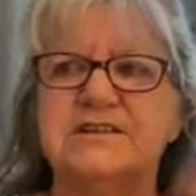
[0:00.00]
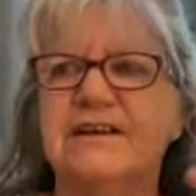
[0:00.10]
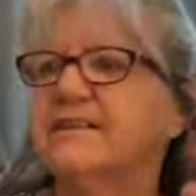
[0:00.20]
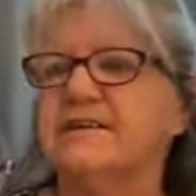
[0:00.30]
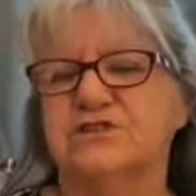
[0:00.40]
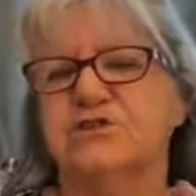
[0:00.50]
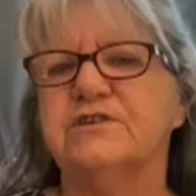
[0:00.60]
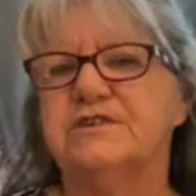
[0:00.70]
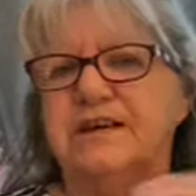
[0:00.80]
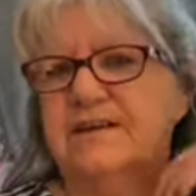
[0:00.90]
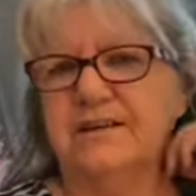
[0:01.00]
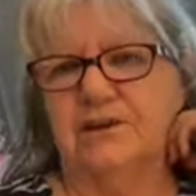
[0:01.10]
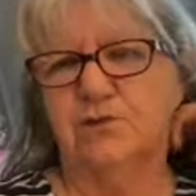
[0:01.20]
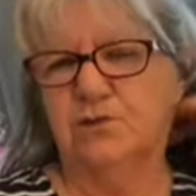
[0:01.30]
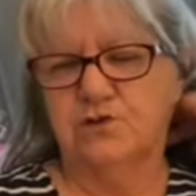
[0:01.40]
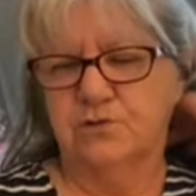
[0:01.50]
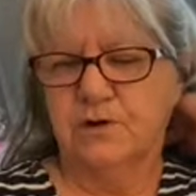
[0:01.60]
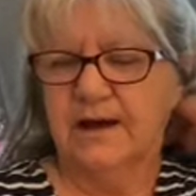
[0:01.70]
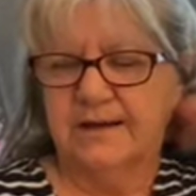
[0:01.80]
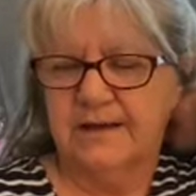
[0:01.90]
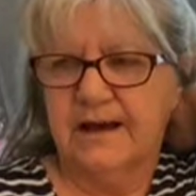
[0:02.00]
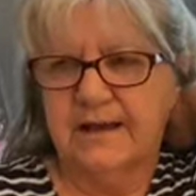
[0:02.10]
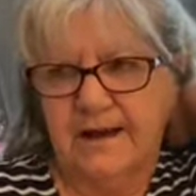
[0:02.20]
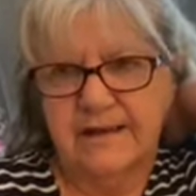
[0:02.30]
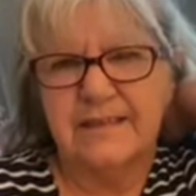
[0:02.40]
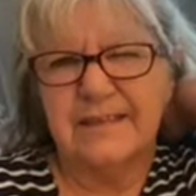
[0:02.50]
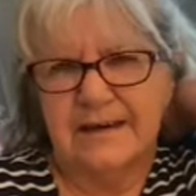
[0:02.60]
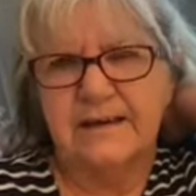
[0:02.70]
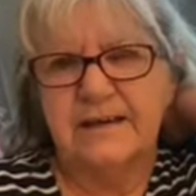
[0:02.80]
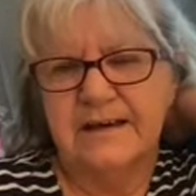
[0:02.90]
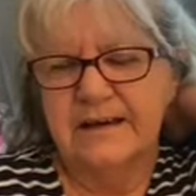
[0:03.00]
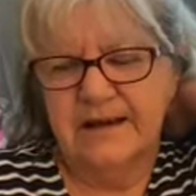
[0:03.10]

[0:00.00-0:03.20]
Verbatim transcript: and I think it's going to take a year or two, I, I, I think.